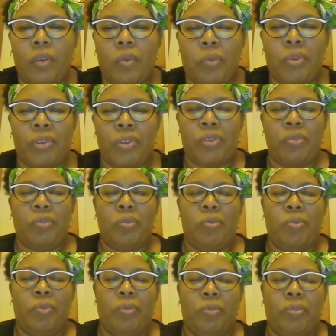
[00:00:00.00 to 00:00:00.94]
where
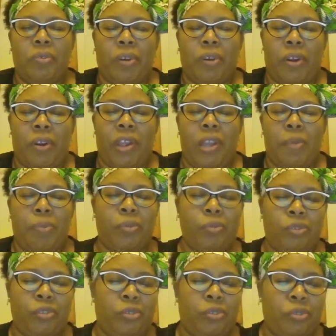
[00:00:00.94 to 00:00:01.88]
you are
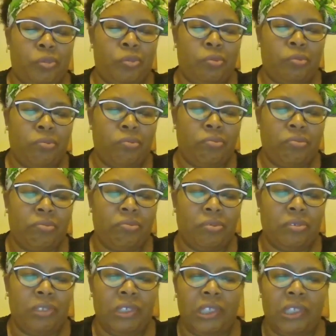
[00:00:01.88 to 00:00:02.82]
able to
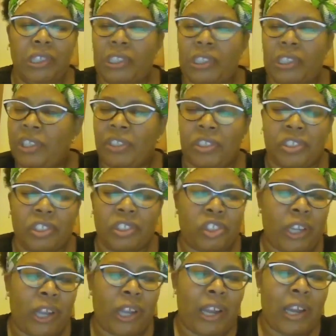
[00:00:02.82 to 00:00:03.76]
get a good
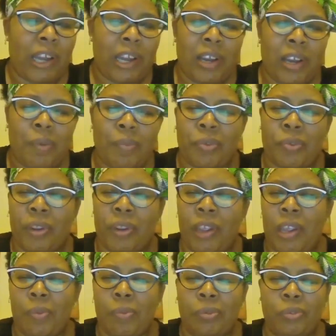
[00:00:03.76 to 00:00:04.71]
job, you're
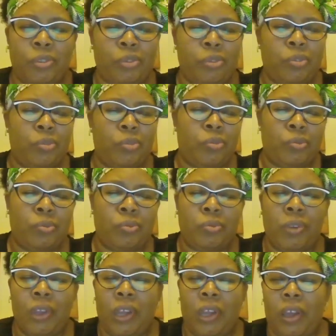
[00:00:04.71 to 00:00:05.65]
able
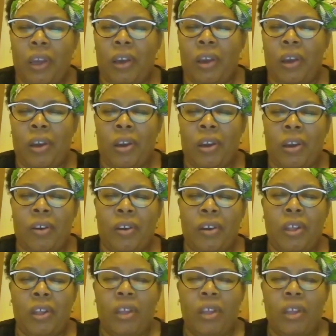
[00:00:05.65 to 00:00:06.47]
to uh, uh,